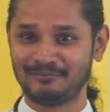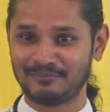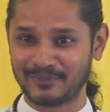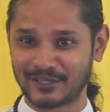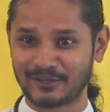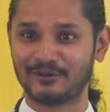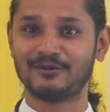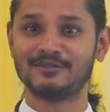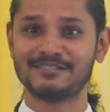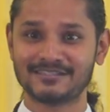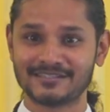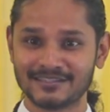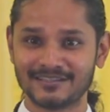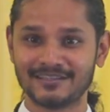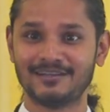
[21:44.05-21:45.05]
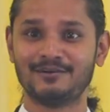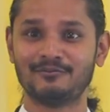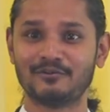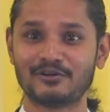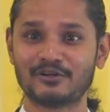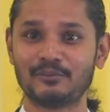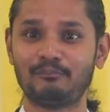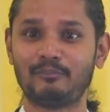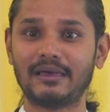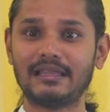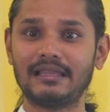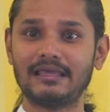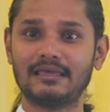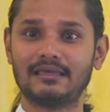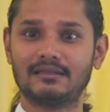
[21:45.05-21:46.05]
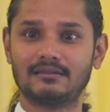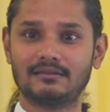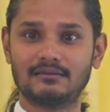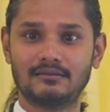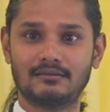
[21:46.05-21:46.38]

Because we're repelling it.